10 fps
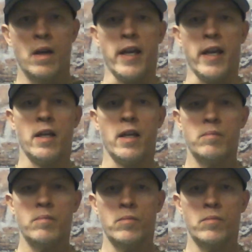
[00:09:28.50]

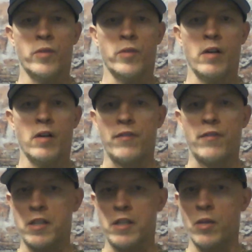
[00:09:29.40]
And we don't have
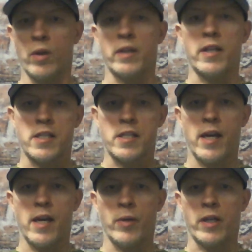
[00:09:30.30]
to listen to what they
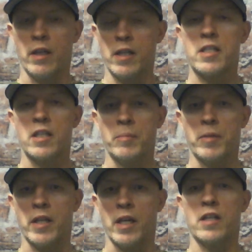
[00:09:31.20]
say. We can listen,
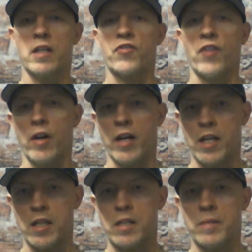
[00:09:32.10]
but then as far
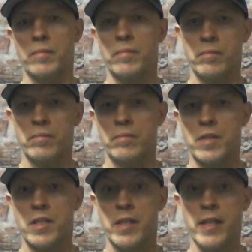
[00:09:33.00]
as
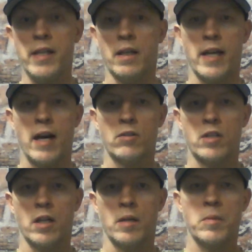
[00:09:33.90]
seeing the
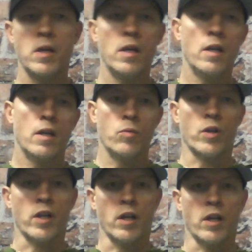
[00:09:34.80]
outcome,
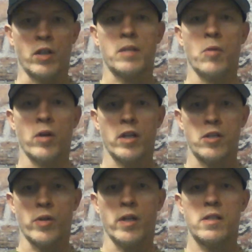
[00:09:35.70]
we're going to look at the
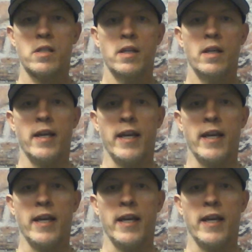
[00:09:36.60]
mortgage rates.